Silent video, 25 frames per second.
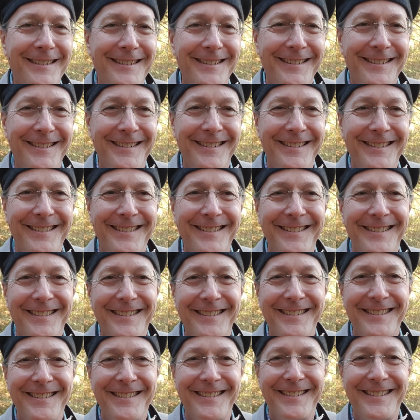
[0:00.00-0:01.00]

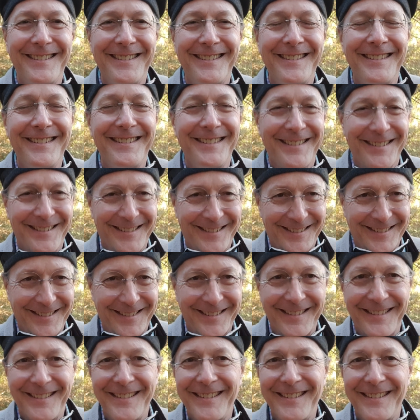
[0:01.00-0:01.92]
(no one is talking)